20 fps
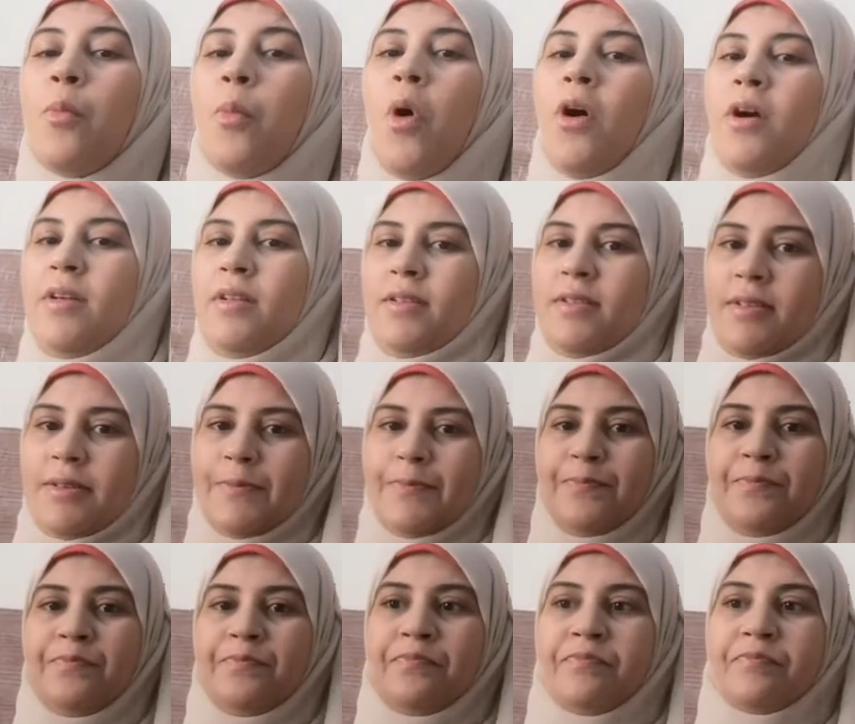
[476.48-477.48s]
point.
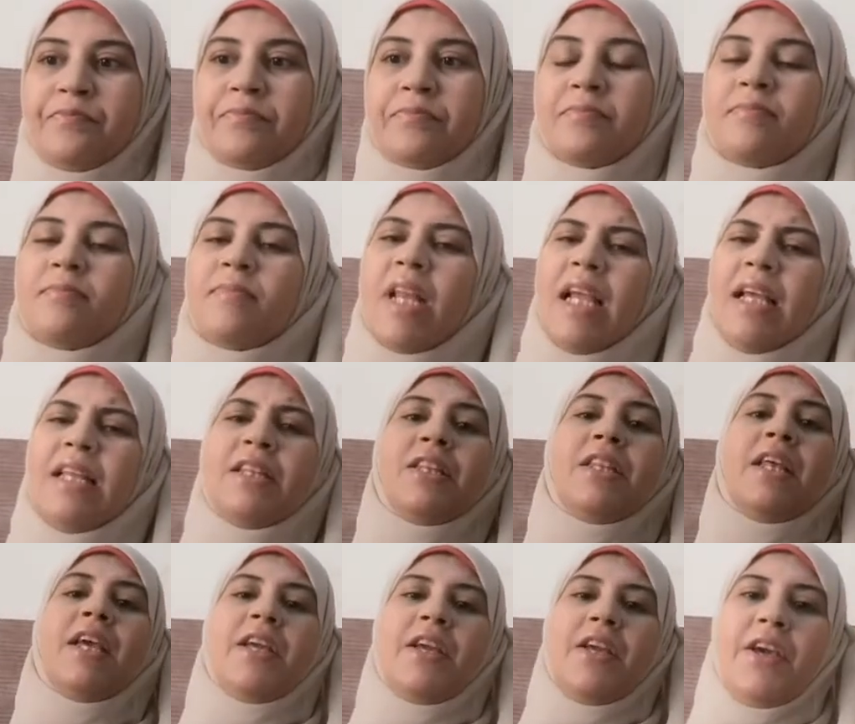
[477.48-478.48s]

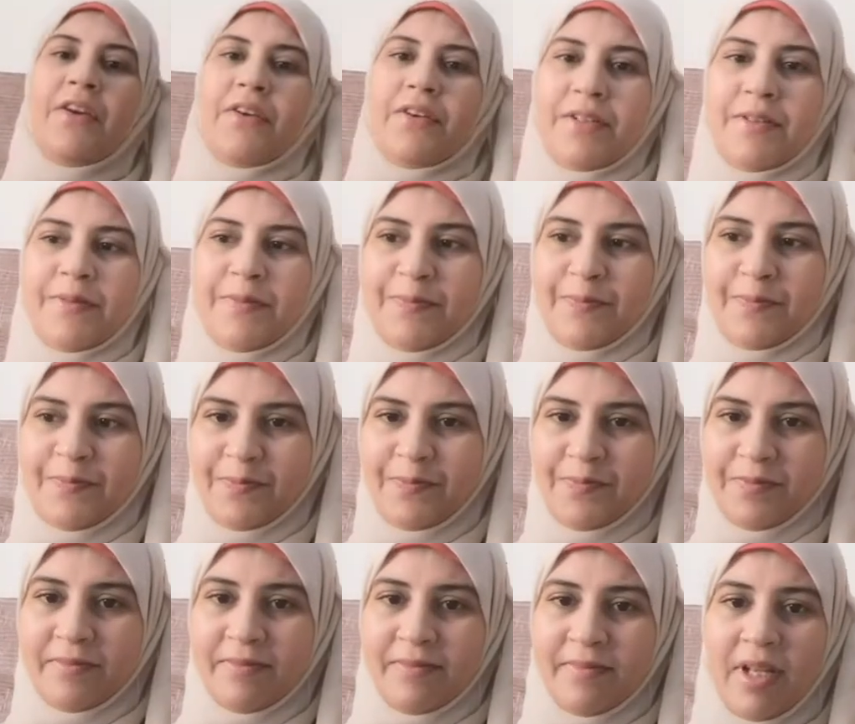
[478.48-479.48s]
Take care.
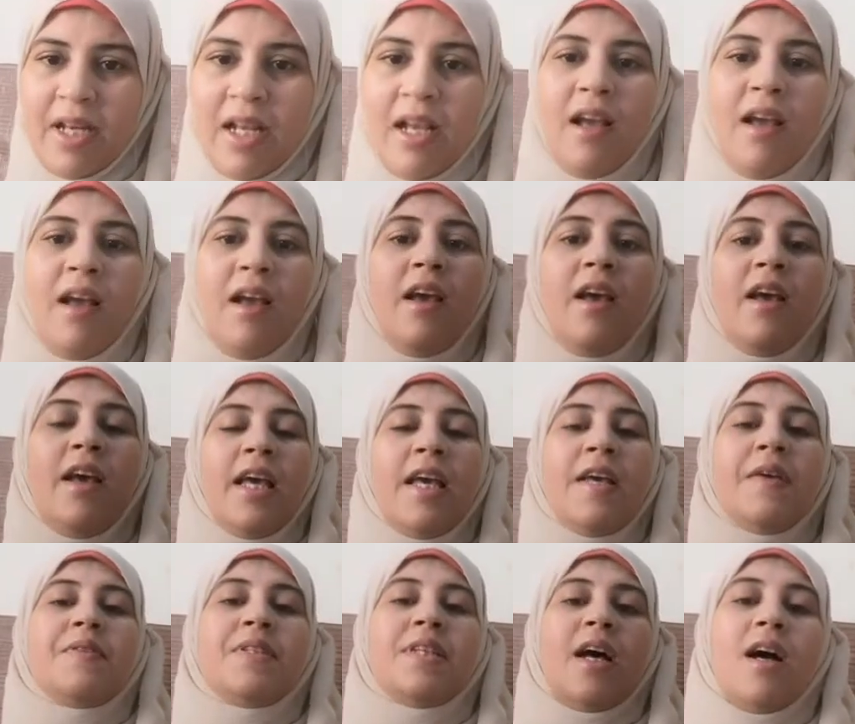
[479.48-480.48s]

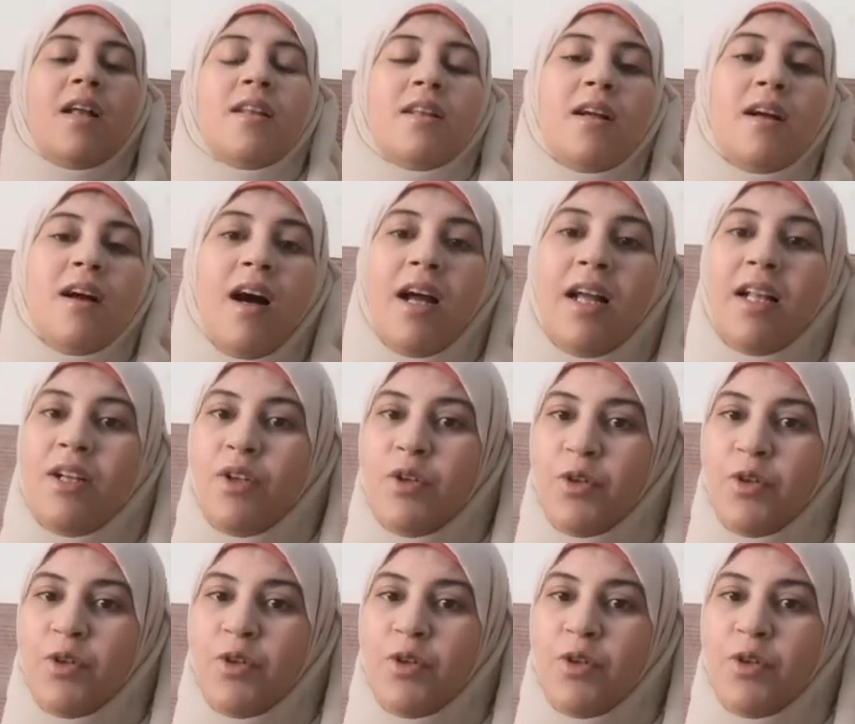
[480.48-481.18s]
If the alkyl